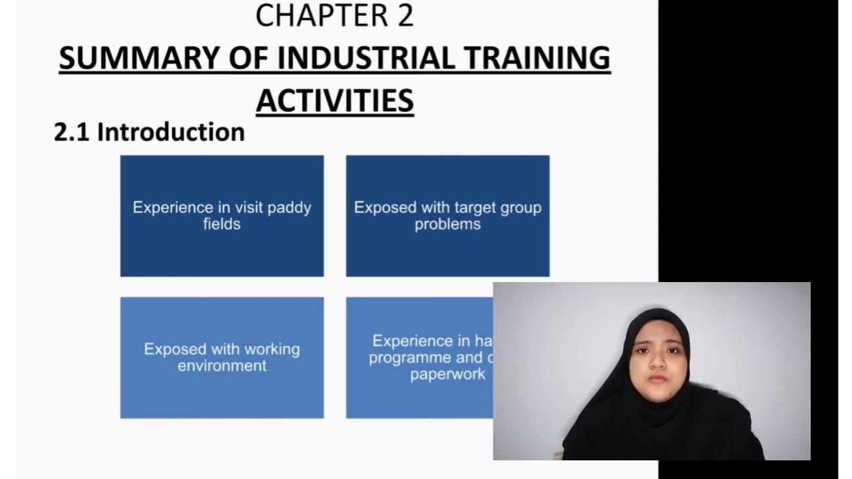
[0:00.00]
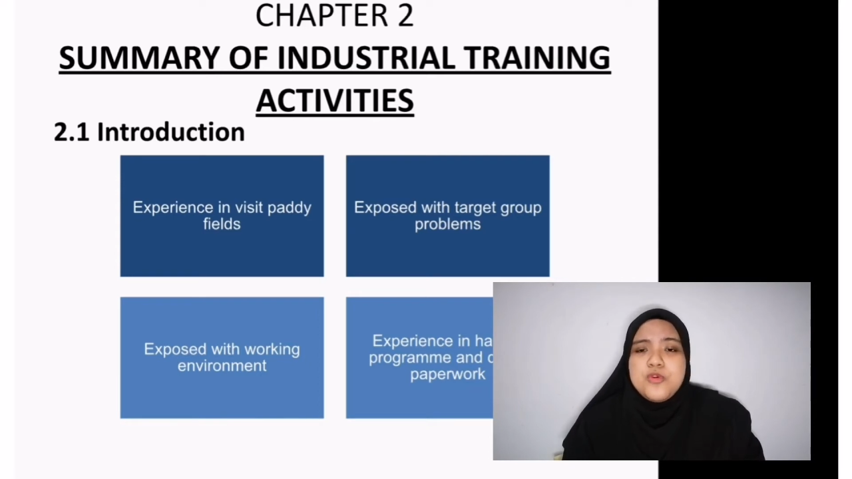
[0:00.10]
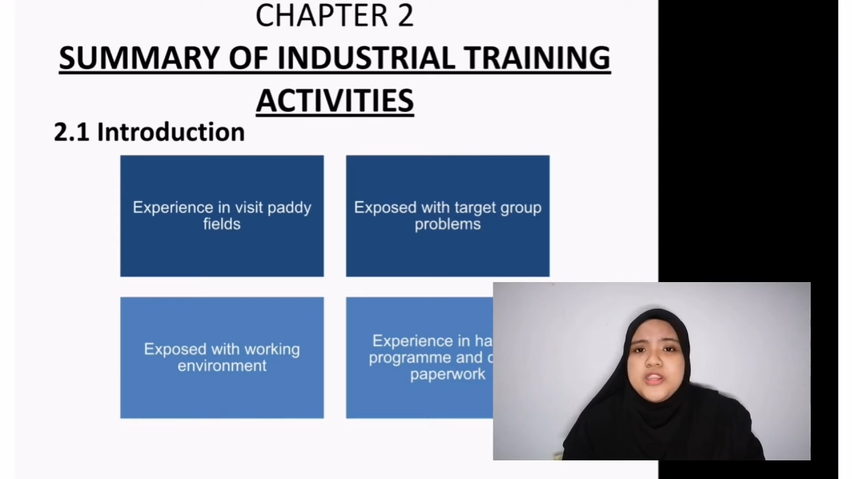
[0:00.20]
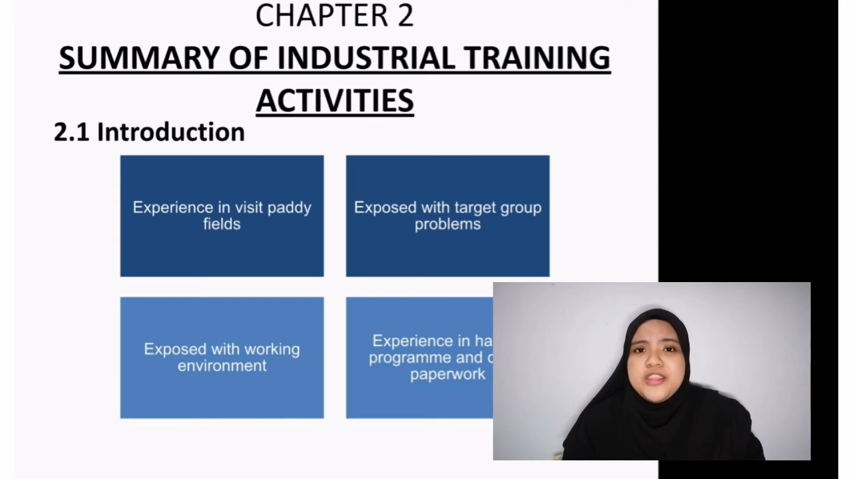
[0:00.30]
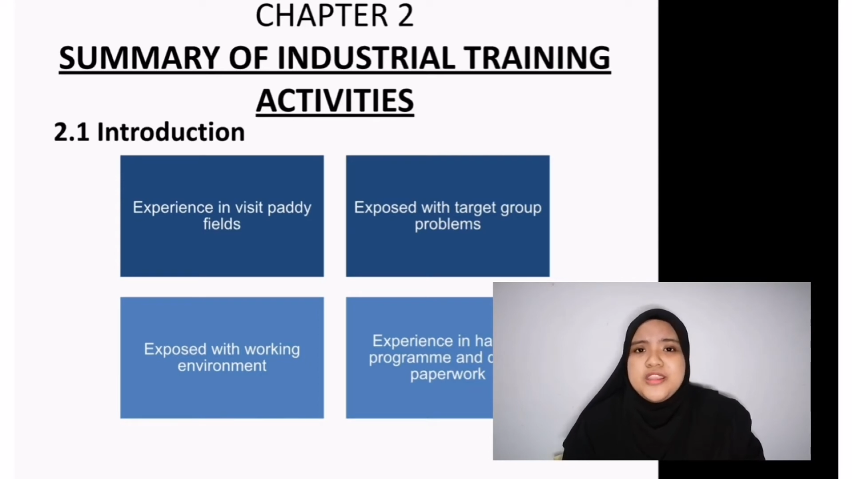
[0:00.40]

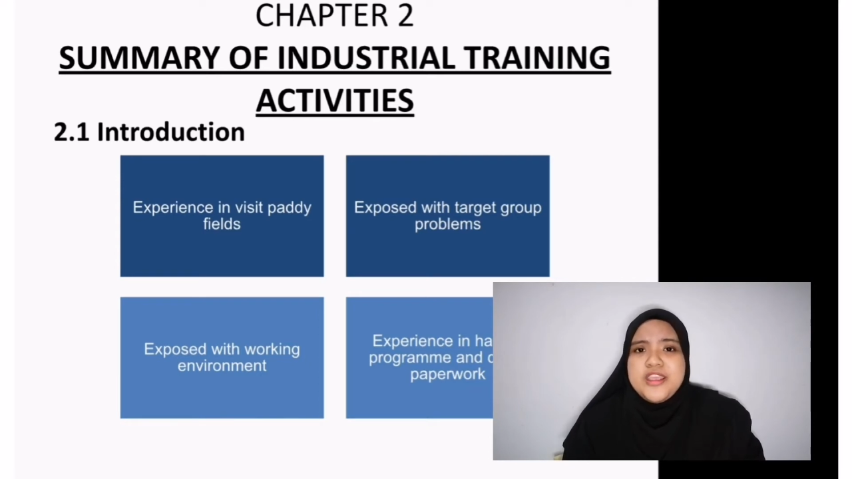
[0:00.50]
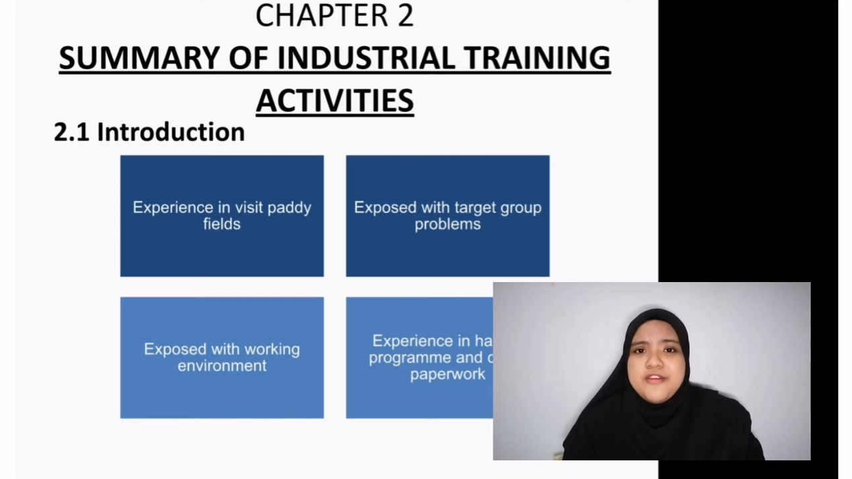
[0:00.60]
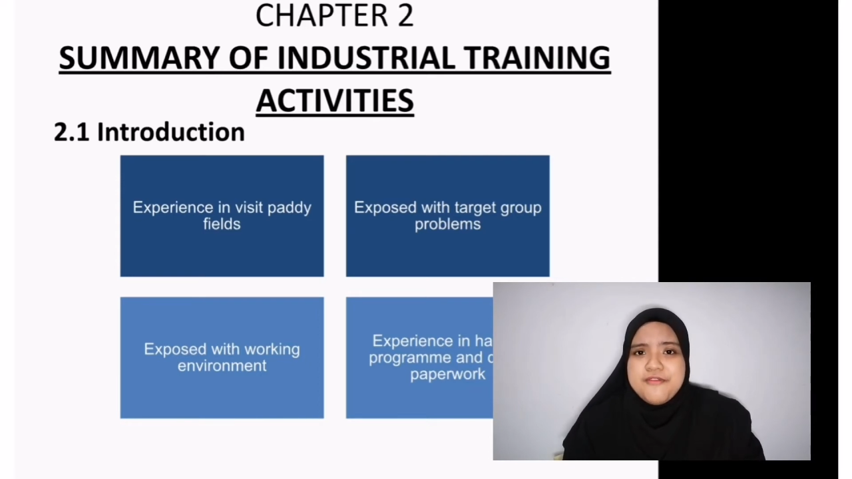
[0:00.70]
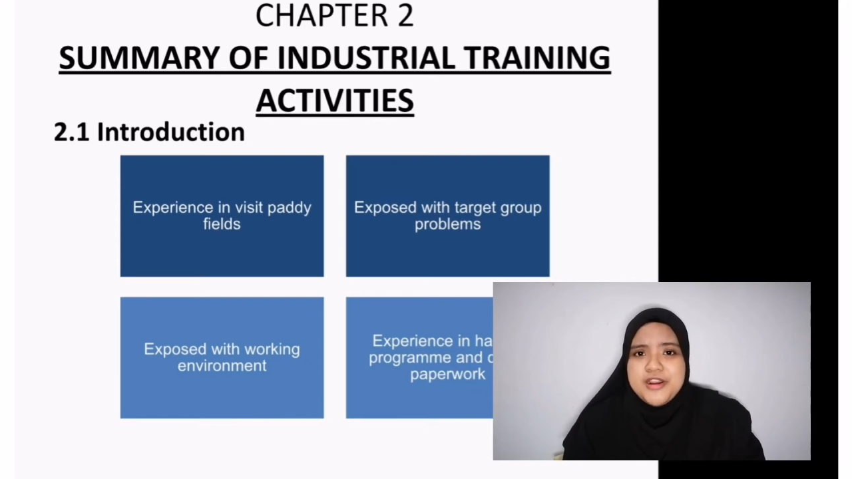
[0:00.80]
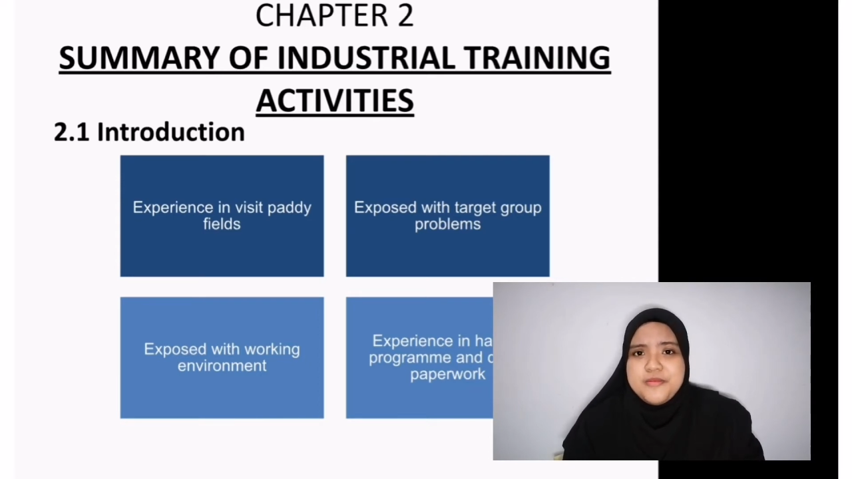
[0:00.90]
working
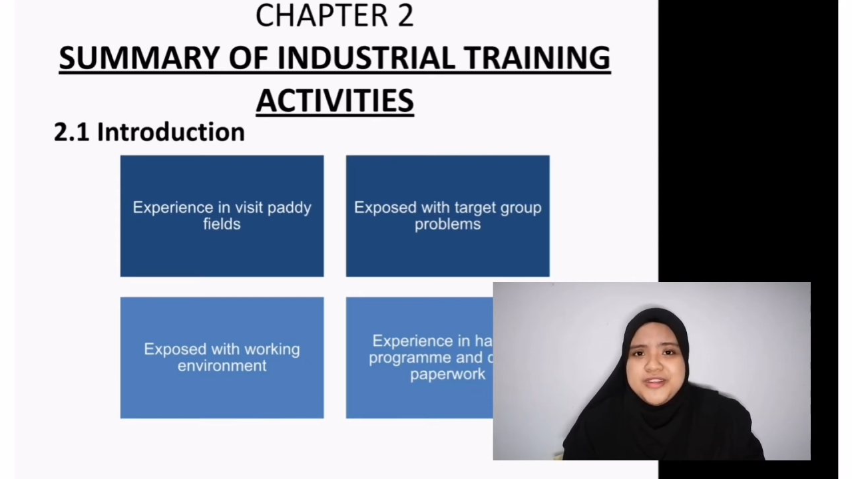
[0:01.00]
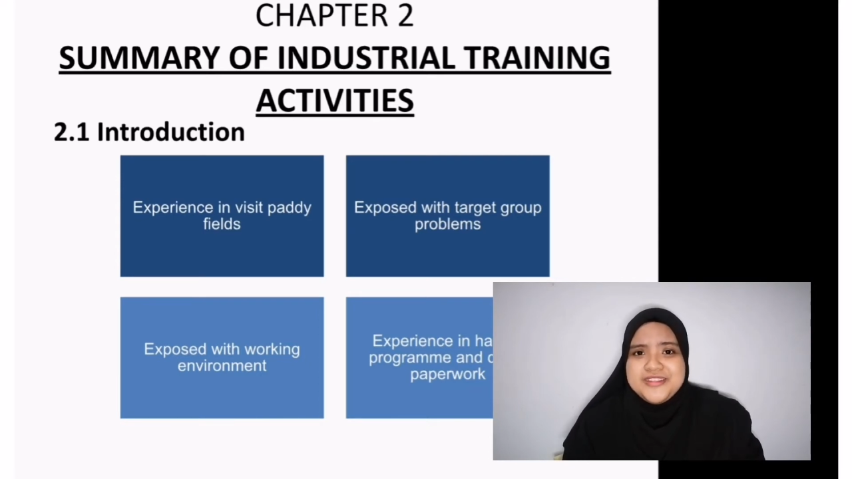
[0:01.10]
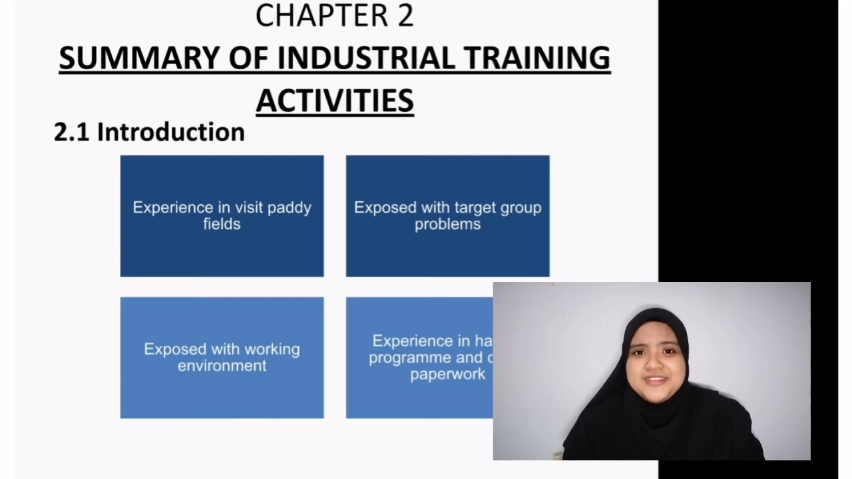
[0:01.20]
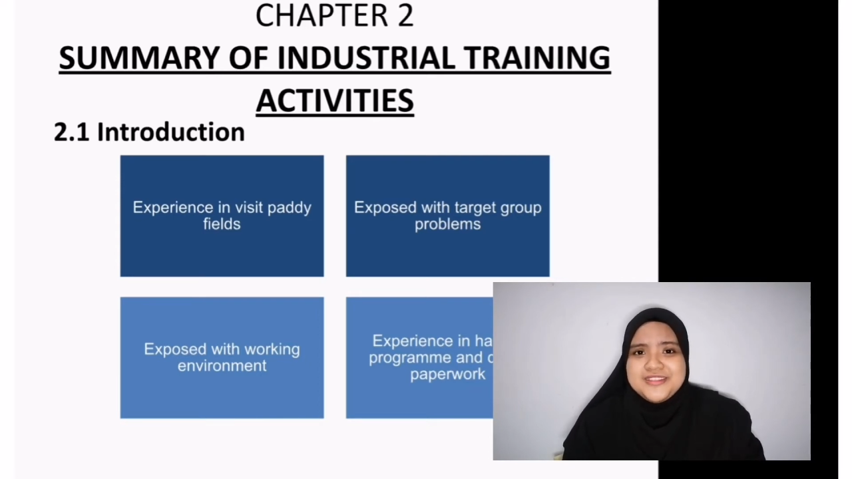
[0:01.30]
environment.